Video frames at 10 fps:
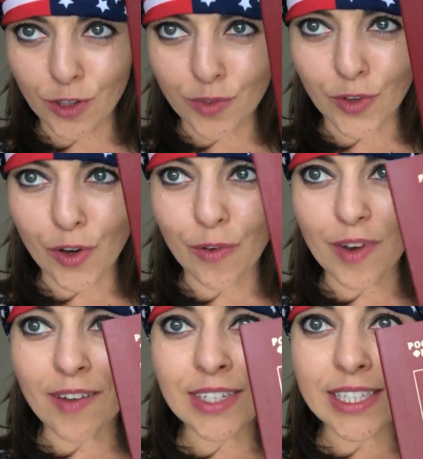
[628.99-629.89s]
for those of you who
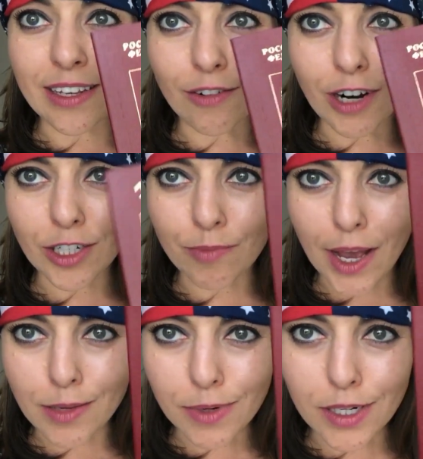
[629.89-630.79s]
have never seen a Russian
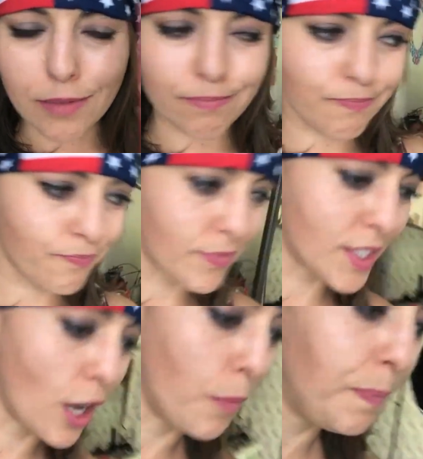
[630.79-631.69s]
passport.
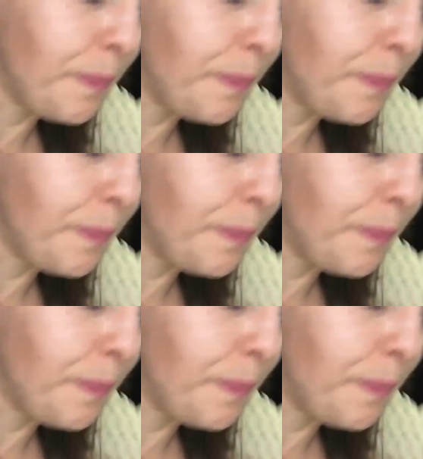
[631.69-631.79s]
So